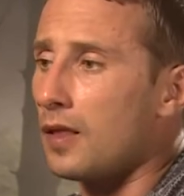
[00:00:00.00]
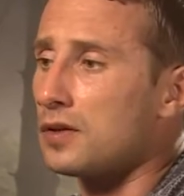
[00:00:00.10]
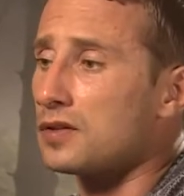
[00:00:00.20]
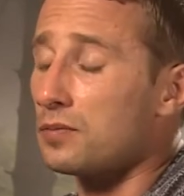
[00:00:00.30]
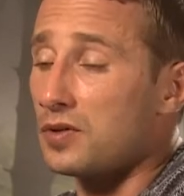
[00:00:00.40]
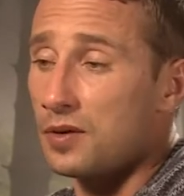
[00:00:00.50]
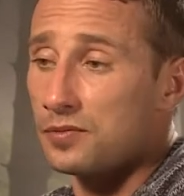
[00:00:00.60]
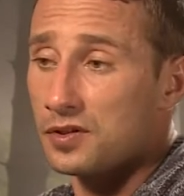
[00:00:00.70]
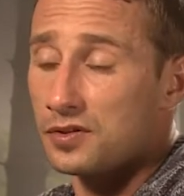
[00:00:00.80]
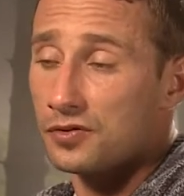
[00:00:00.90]

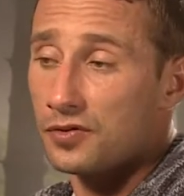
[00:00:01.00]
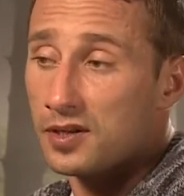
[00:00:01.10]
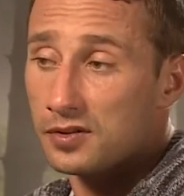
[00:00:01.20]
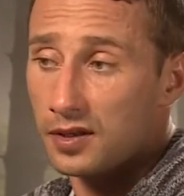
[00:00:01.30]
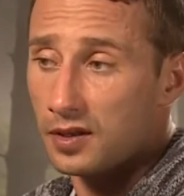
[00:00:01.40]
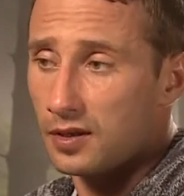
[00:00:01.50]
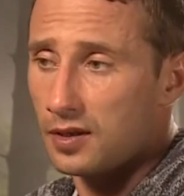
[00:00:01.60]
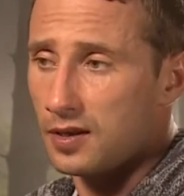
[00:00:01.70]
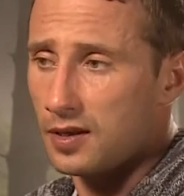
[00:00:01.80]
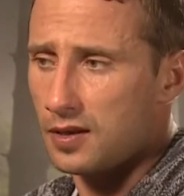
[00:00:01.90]
sometimes it's translated
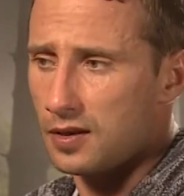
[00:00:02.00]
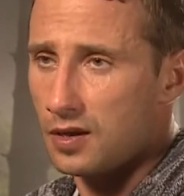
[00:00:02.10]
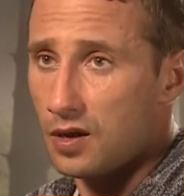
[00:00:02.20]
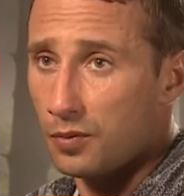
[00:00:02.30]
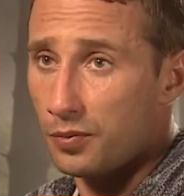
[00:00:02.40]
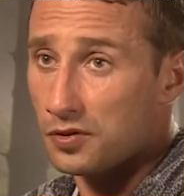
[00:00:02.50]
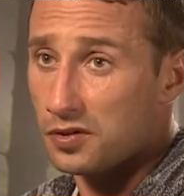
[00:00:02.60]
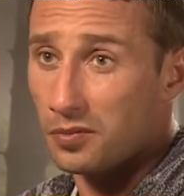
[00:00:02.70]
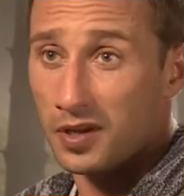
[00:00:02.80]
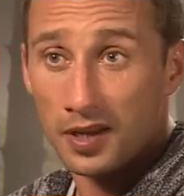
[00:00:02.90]
in, in how a
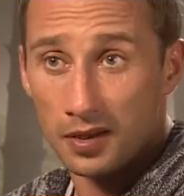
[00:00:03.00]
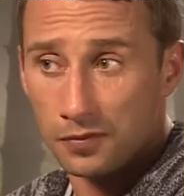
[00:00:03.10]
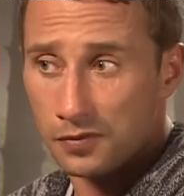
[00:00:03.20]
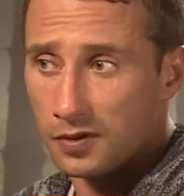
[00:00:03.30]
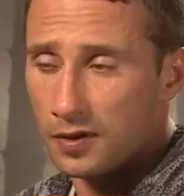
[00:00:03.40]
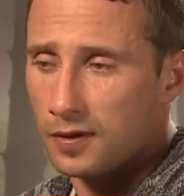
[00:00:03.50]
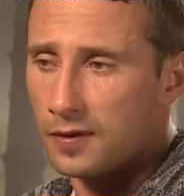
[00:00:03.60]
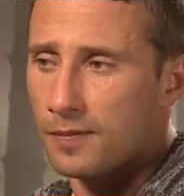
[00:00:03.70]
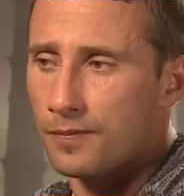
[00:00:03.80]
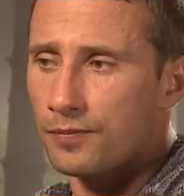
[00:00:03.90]
person behaves.
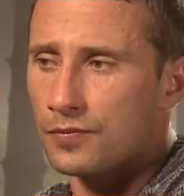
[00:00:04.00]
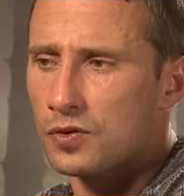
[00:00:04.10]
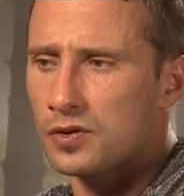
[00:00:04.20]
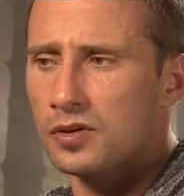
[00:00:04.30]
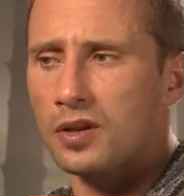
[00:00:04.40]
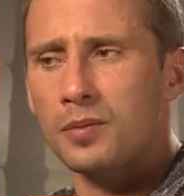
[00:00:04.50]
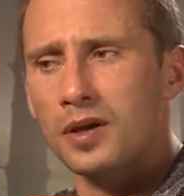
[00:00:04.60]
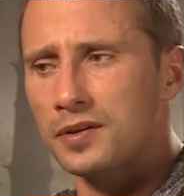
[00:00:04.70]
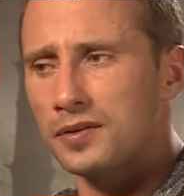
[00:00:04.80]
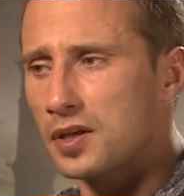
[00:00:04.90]
Um, so it's all
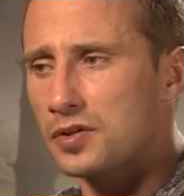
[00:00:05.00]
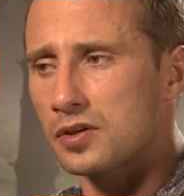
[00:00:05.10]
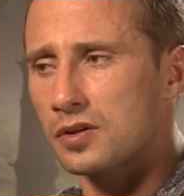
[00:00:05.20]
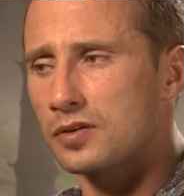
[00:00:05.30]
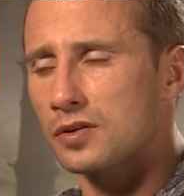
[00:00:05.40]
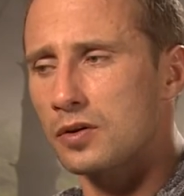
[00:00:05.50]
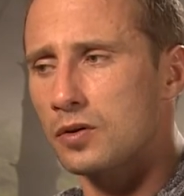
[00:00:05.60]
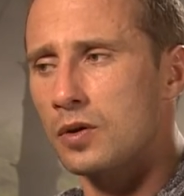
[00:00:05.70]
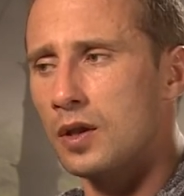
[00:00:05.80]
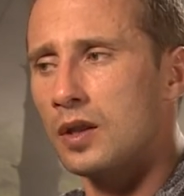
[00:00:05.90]
about intention.
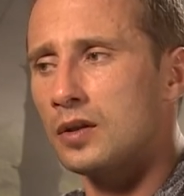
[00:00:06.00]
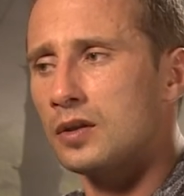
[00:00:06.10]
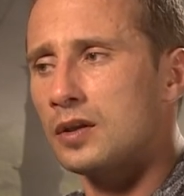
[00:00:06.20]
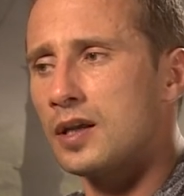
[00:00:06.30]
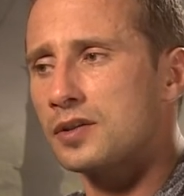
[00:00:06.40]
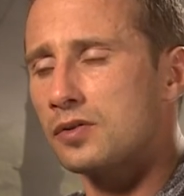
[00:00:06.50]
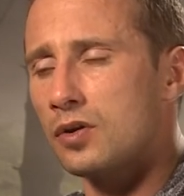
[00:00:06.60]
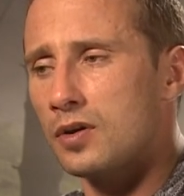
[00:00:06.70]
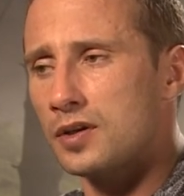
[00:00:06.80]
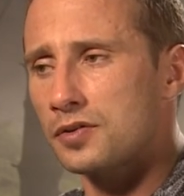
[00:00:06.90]
So as
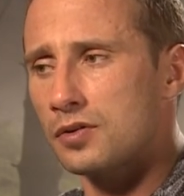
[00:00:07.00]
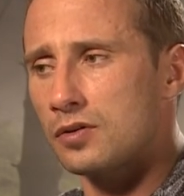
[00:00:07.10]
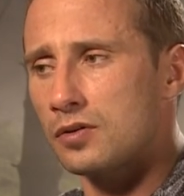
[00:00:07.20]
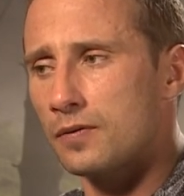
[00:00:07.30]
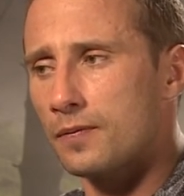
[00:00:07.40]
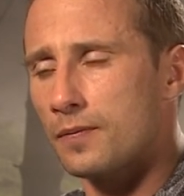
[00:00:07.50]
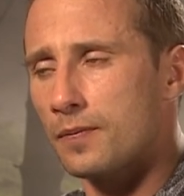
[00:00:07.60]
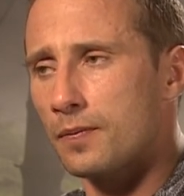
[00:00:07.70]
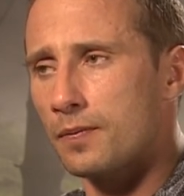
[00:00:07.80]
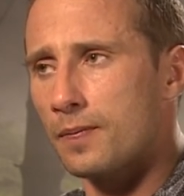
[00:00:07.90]
long as you're,
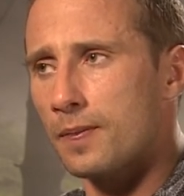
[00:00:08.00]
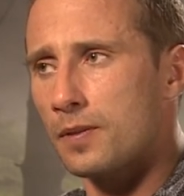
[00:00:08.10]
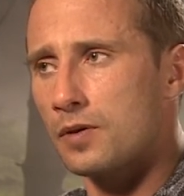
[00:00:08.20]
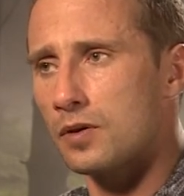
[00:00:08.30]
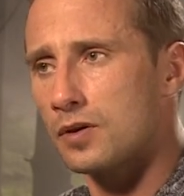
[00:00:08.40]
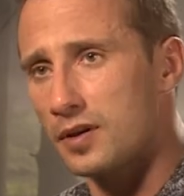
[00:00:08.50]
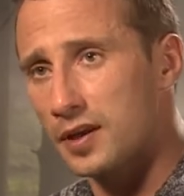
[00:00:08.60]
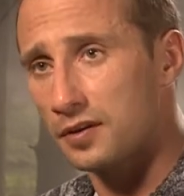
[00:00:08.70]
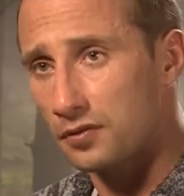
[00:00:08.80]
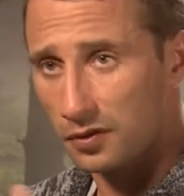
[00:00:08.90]
you know,
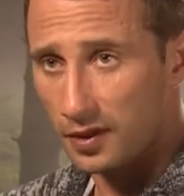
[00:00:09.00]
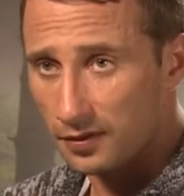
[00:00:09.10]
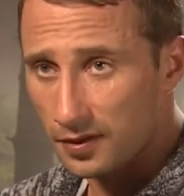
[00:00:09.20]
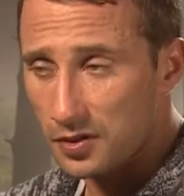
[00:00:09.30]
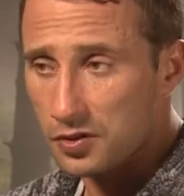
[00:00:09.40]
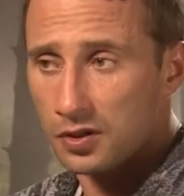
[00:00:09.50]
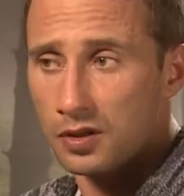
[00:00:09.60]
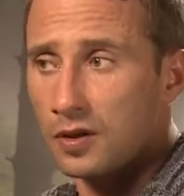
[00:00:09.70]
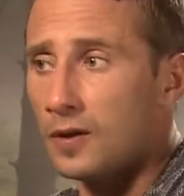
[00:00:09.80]
connected to the intention,